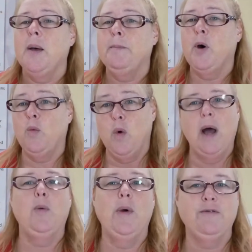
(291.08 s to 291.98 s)
But
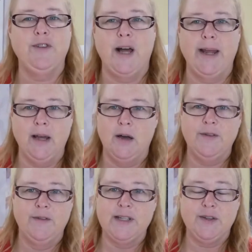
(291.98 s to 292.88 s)
what went flying off
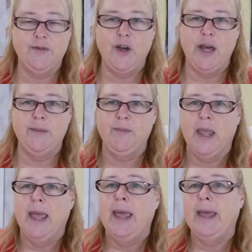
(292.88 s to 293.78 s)
of his foot?
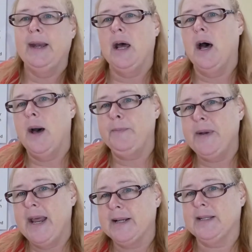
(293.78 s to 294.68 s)
And up
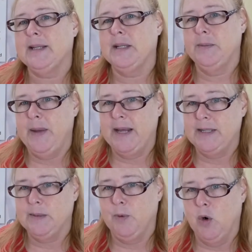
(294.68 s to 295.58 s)
next to the
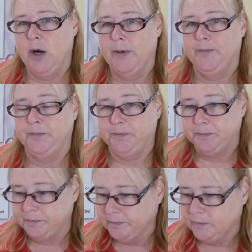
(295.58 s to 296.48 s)
baseboard,
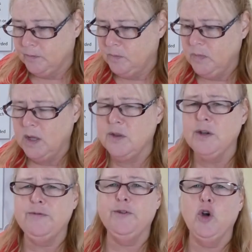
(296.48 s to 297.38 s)

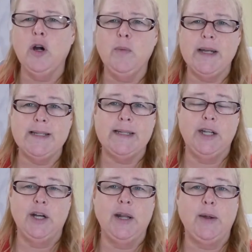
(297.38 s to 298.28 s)
the floor was,
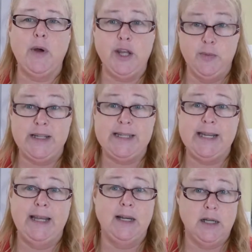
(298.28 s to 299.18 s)
you know, like what you would
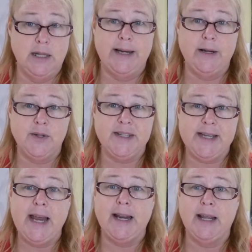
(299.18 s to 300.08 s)
see in a clinical
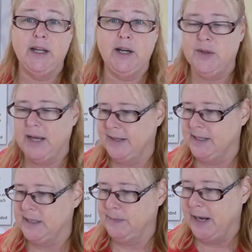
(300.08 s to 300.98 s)
setting, you know, like the
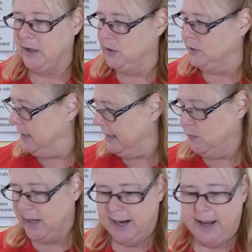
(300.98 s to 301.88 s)
speckled, like what I